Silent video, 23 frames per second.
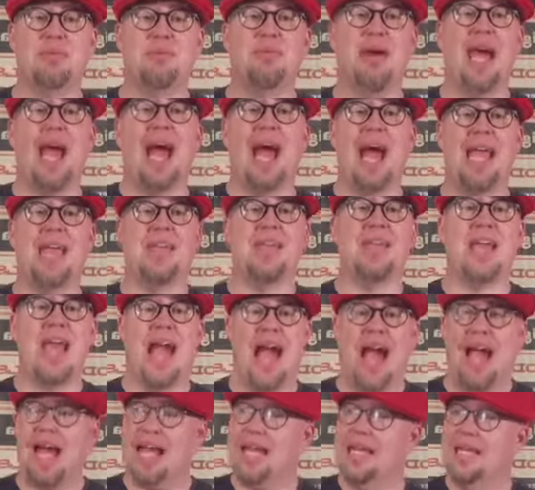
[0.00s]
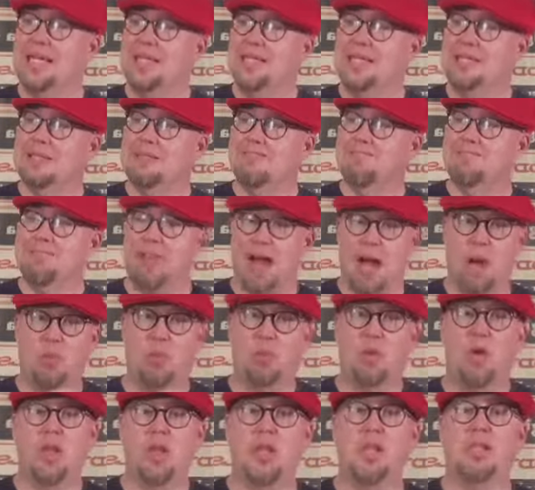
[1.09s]
but I'm
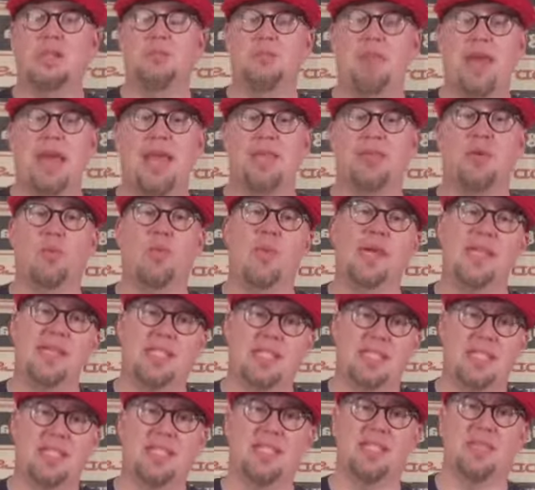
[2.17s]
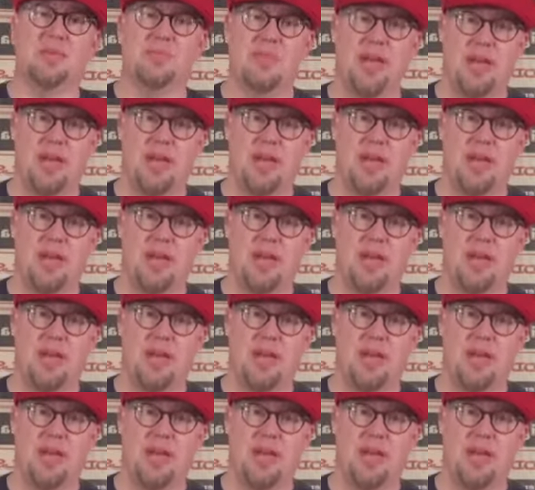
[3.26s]
willing to bet that we see some